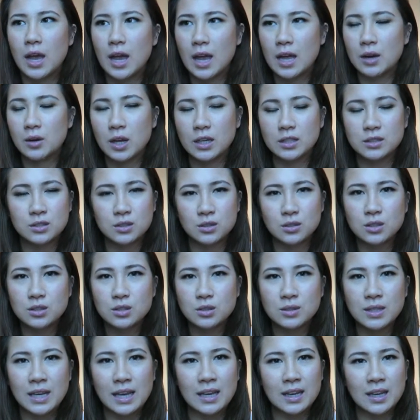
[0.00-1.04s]
and as soon as
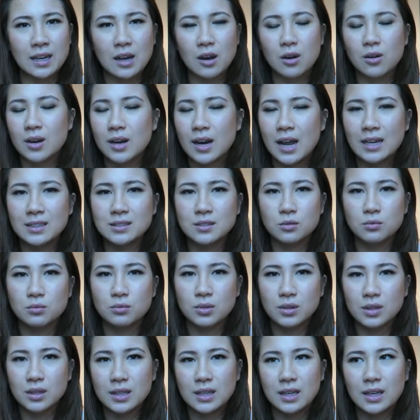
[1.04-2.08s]
you take it out, it has a
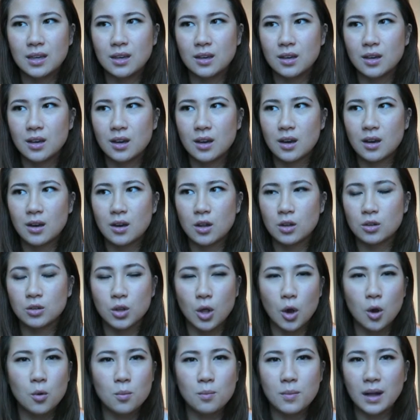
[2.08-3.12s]
really
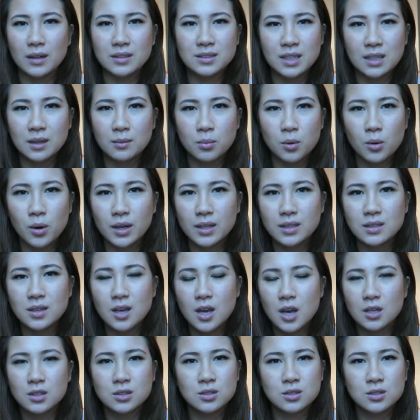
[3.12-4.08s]
low melting point.